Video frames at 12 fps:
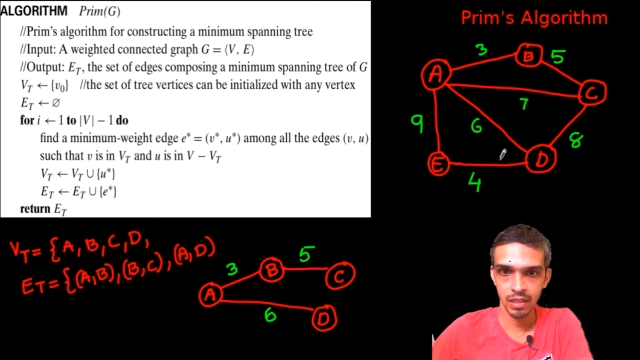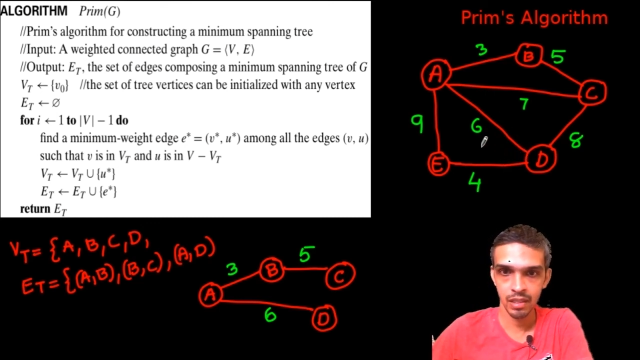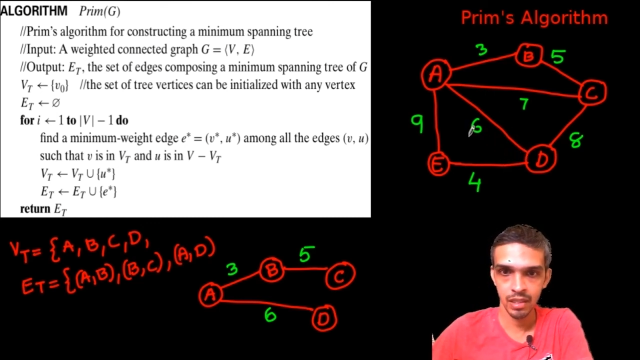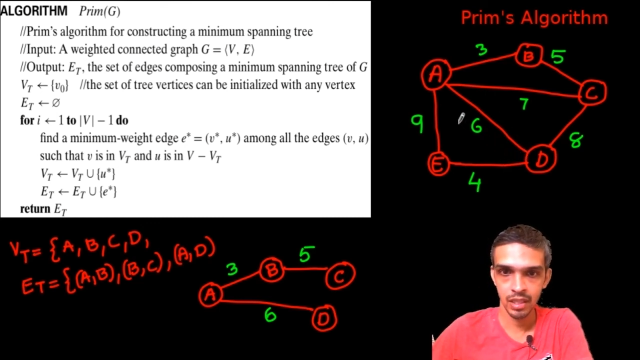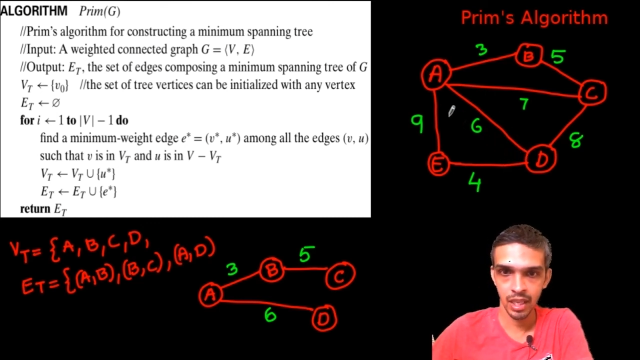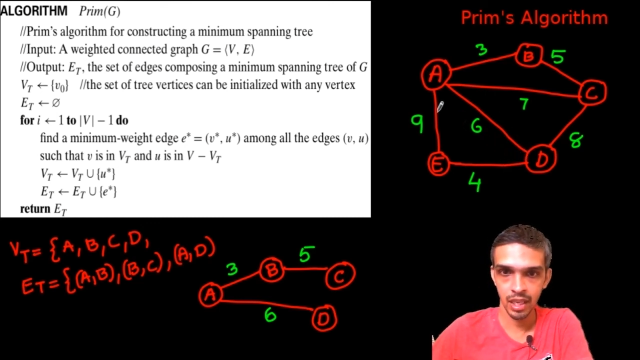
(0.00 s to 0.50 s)

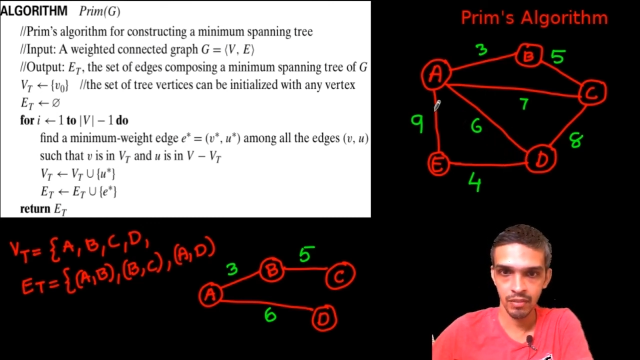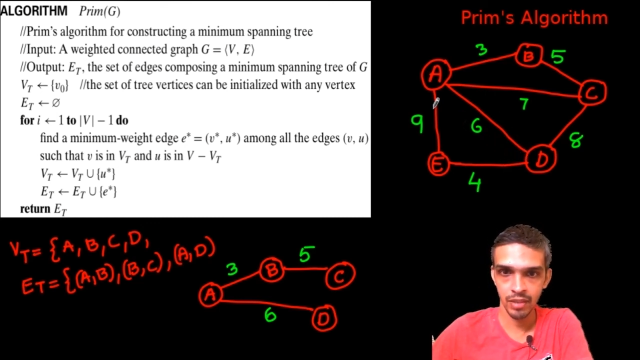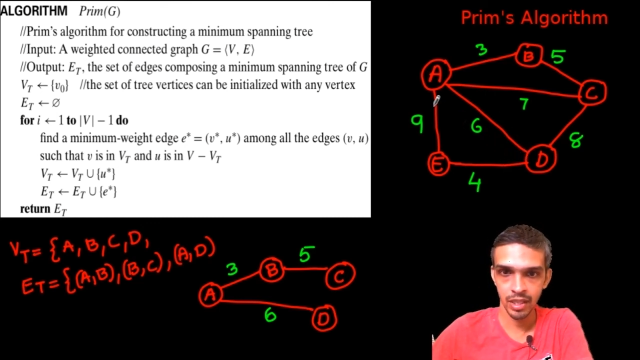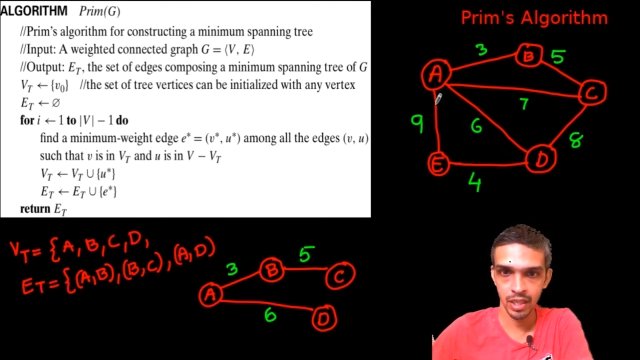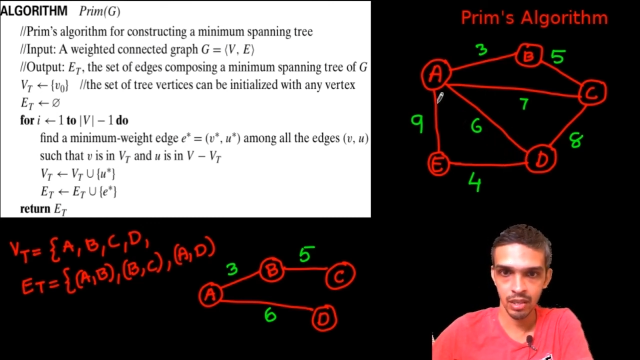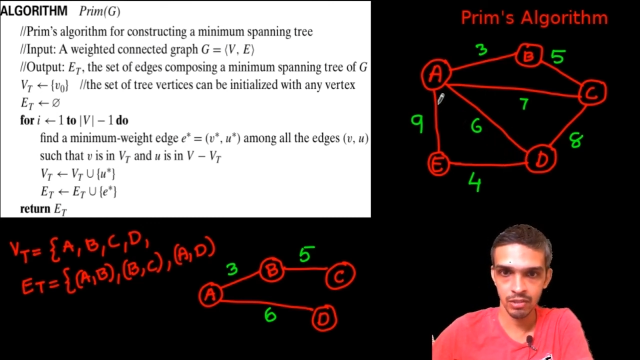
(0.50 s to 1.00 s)
A we
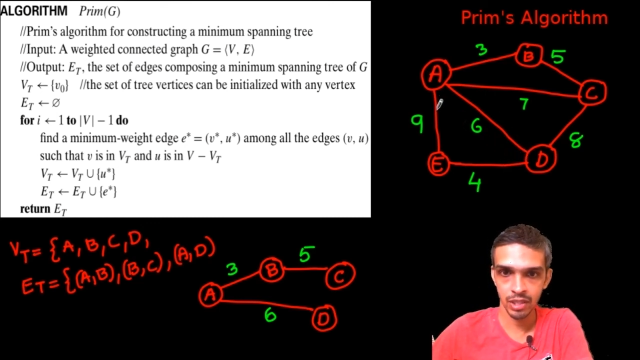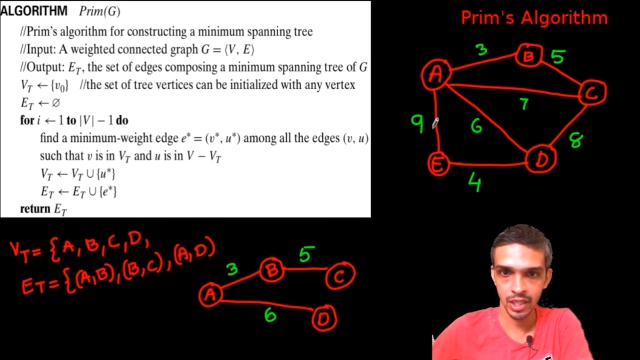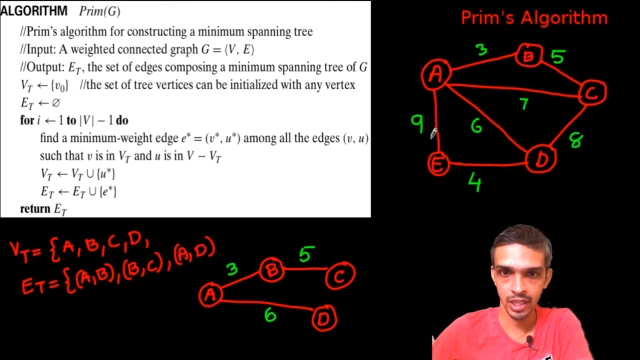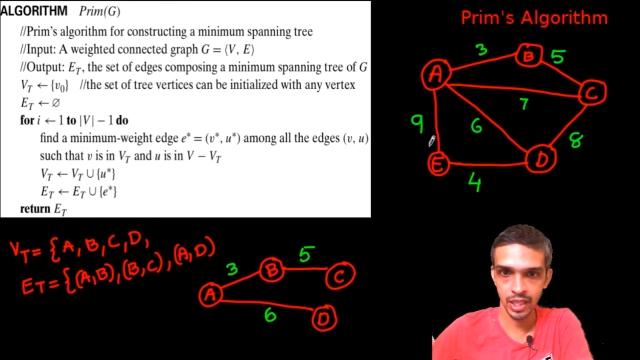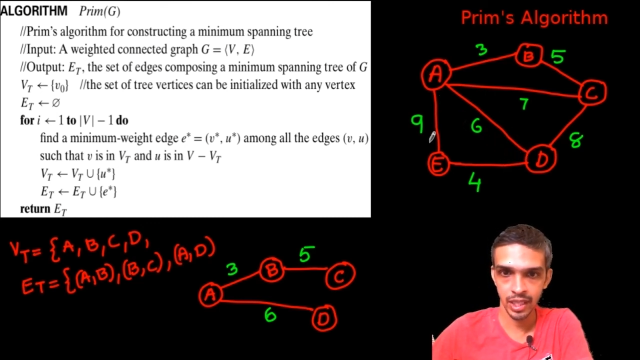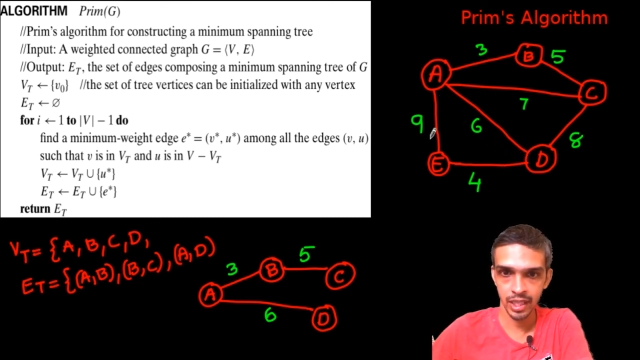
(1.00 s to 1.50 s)
have
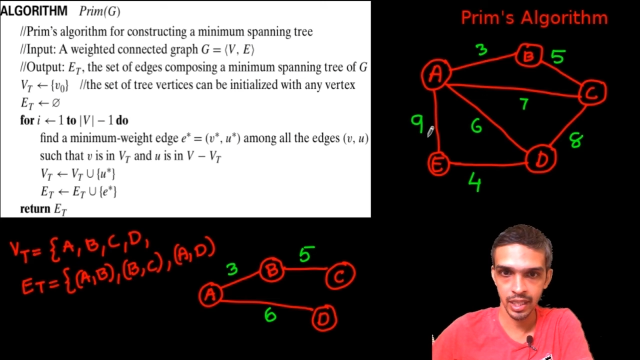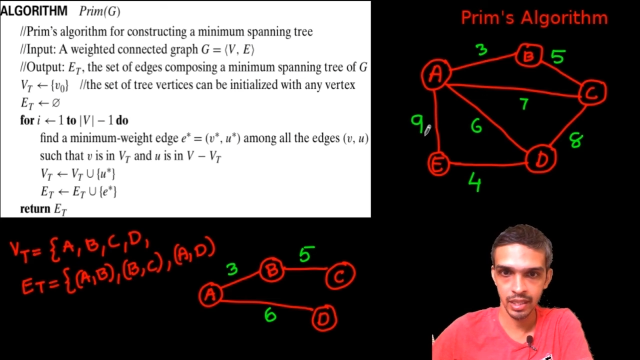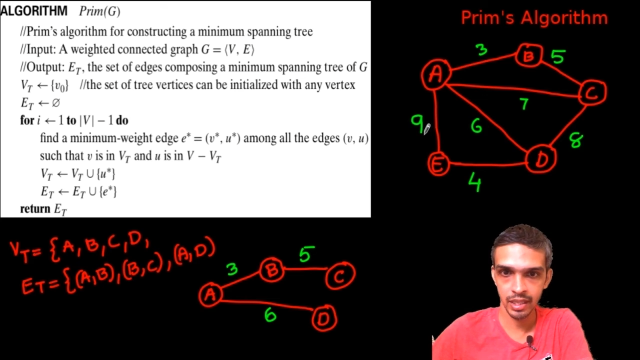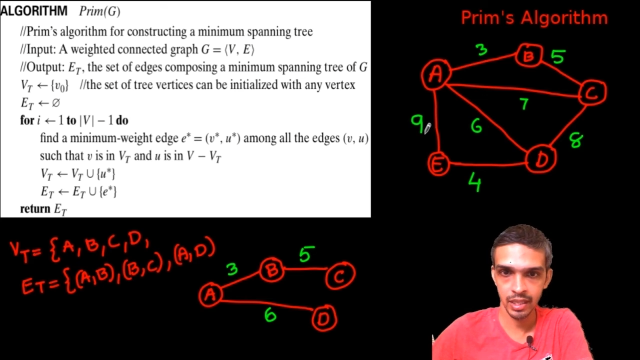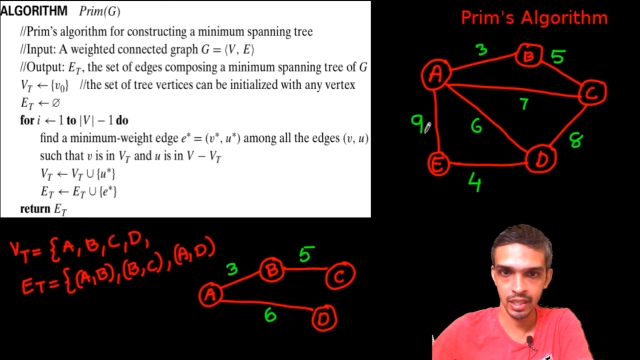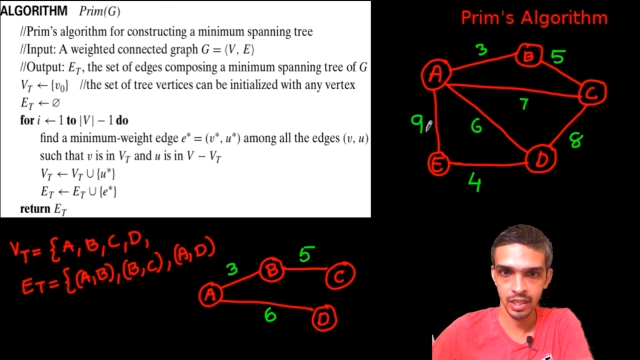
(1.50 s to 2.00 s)
one
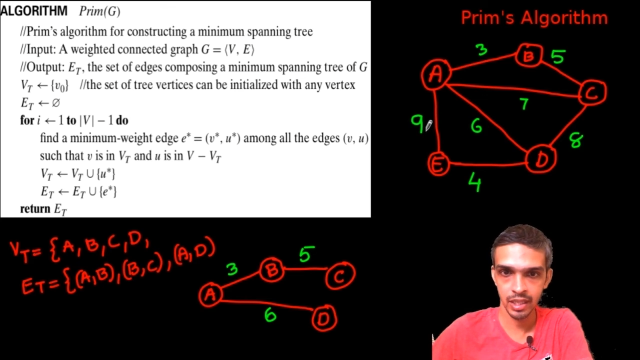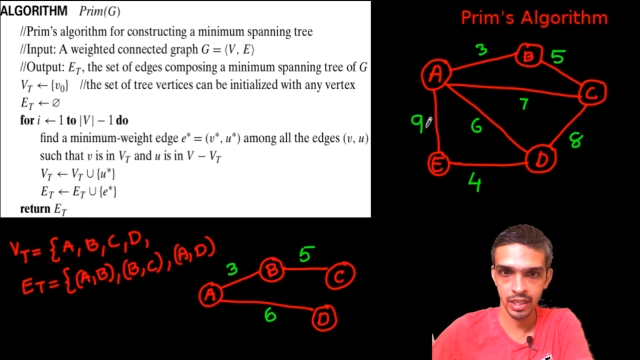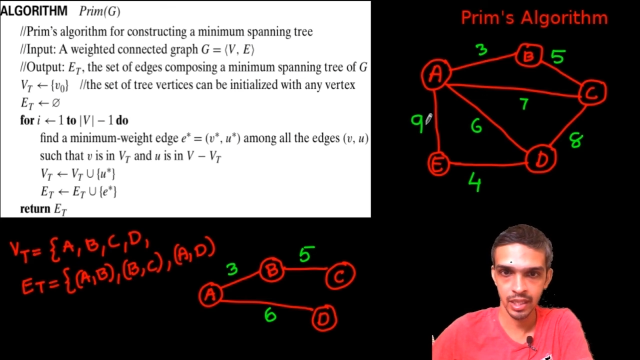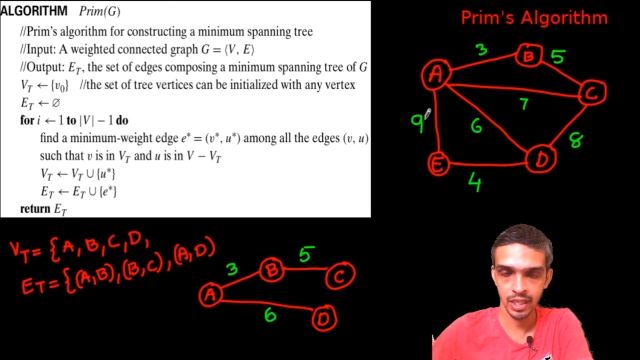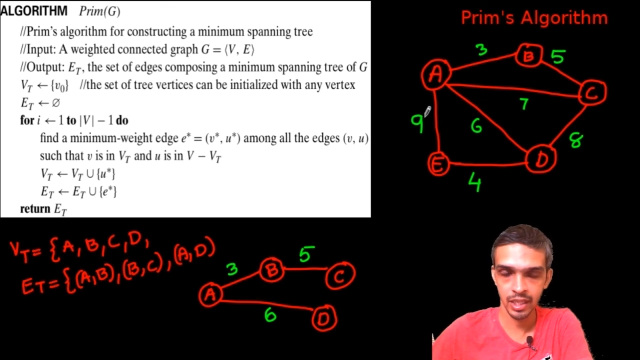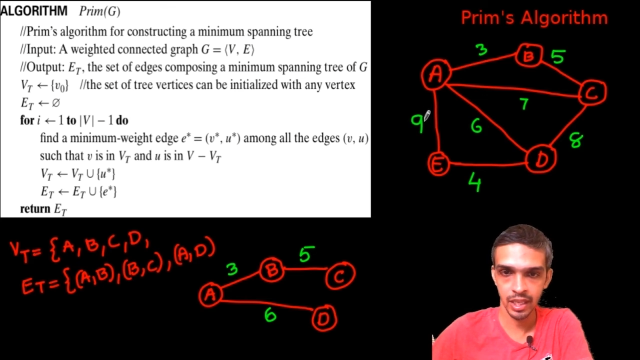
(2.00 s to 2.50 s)

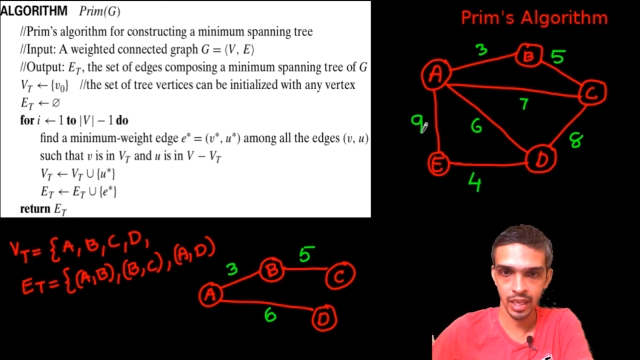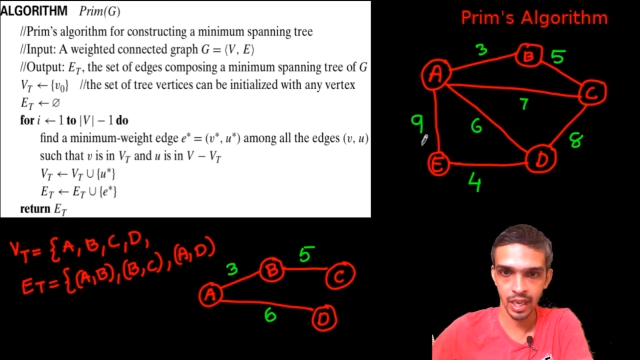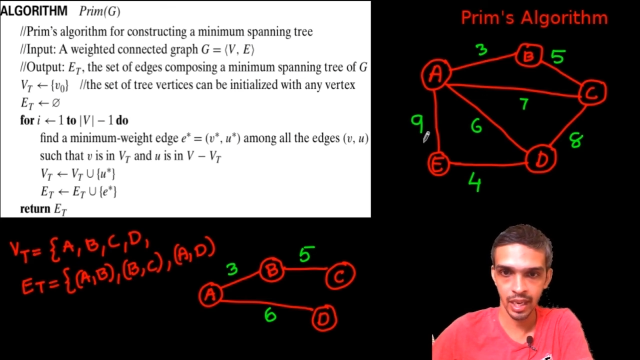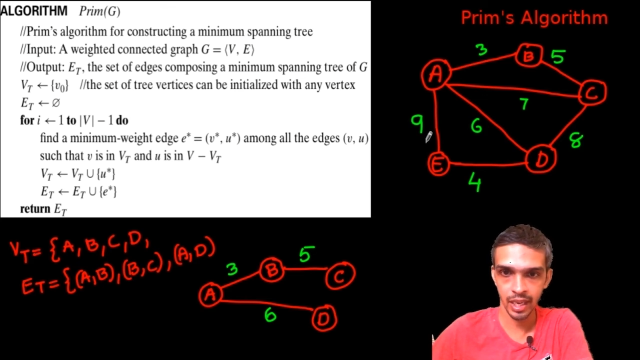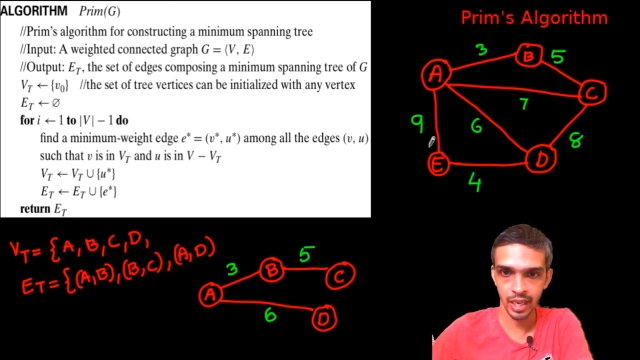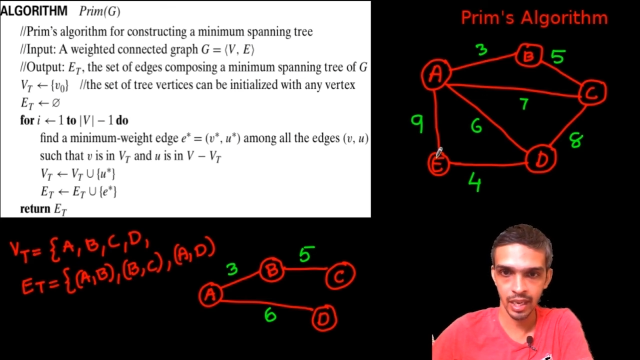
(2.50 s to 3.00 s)

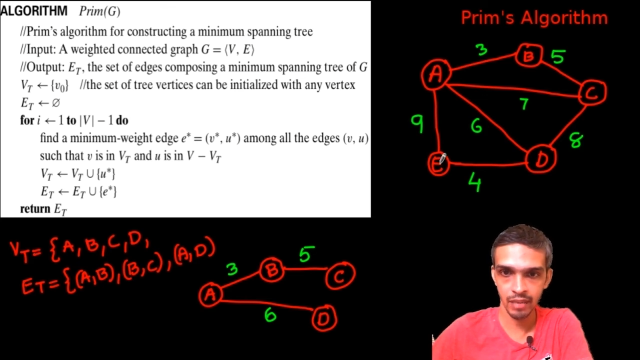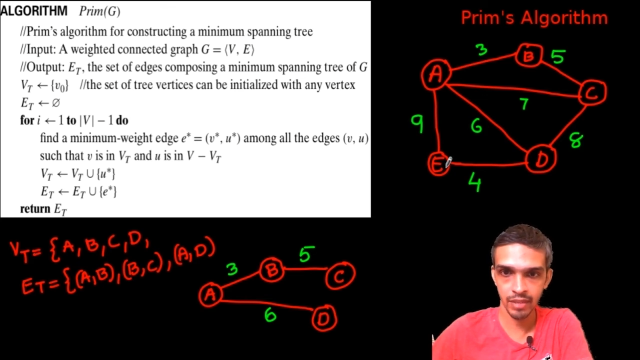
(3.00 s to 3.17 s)
A9.